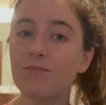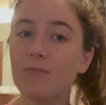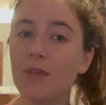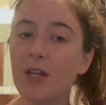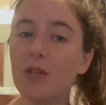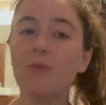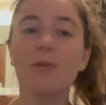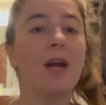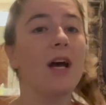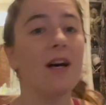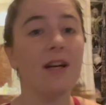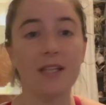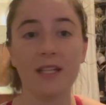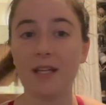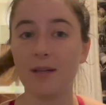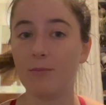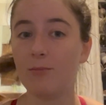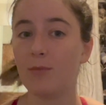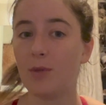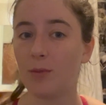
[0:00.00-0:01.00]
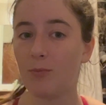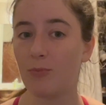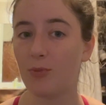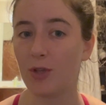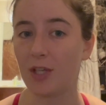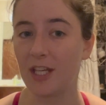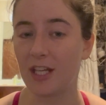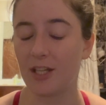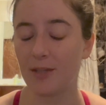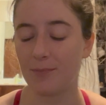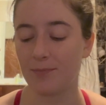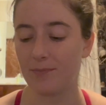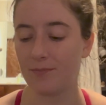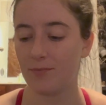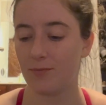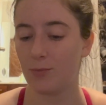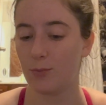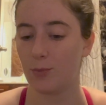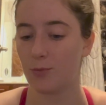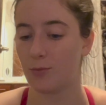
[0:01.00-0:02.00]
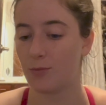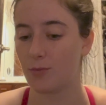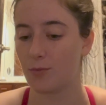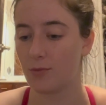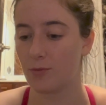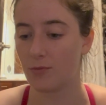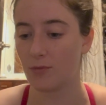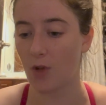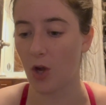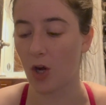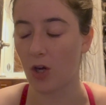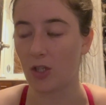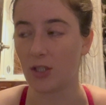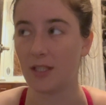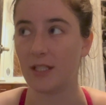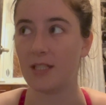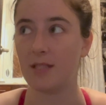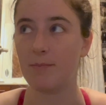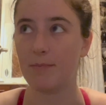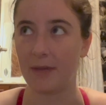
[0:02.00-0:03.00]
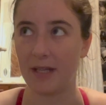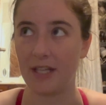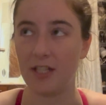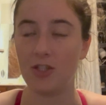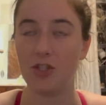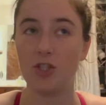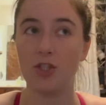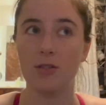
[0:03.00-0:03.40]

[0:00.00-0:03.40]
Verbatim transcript: in reality, I'm a pretty heartless bitch.